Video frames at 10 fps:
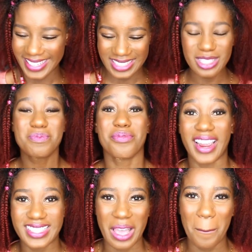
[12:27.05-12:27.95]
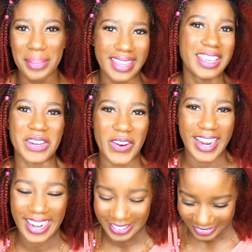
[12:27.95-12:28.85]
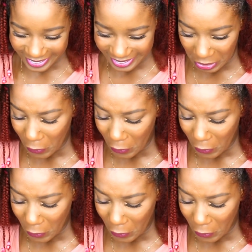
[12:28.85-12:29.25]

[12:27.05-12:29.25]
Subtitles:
Let's spray some pink in our hair.